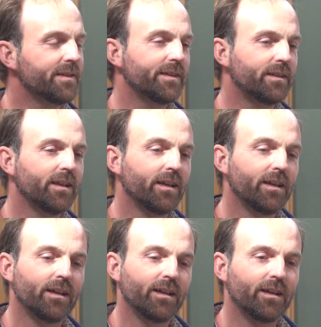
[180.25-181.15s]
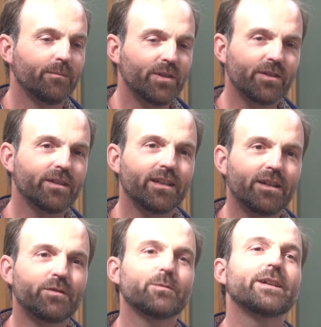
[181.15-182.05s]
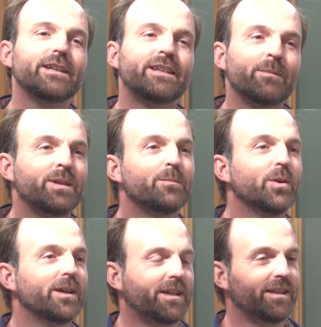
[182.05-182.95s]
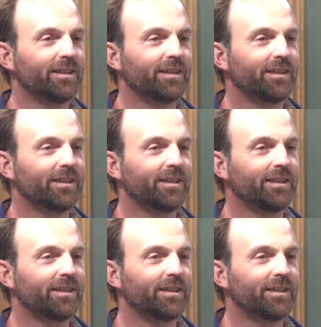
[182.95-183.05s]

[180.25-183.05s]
I said, "Michelin, I love to read. Get me a book."